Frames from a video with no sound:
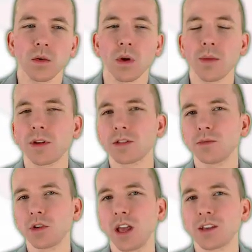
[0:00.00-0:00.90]
Well, I mentioned
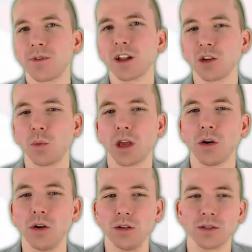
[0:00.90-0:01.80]
money has value
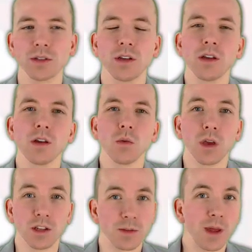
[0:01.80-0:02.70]
because we
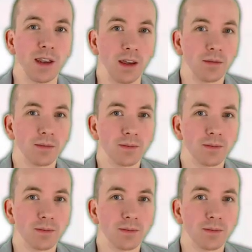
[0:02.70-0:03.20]
can spend it.